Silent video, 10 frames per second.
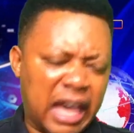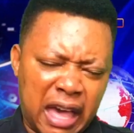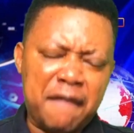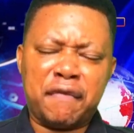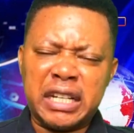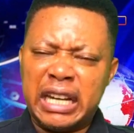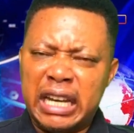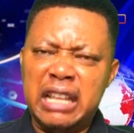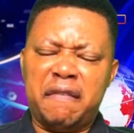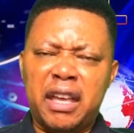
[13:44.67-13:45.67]

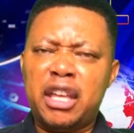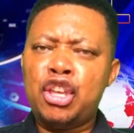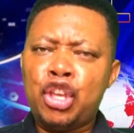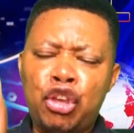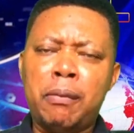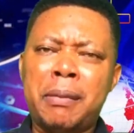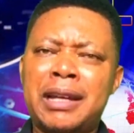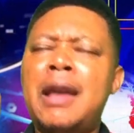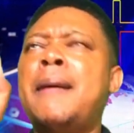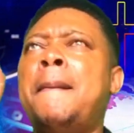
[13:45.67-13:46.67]
living
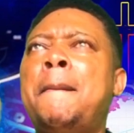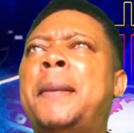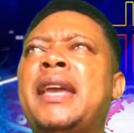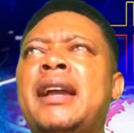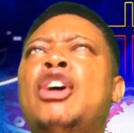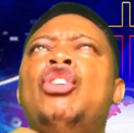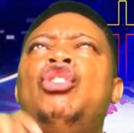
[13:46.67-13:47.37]
human being,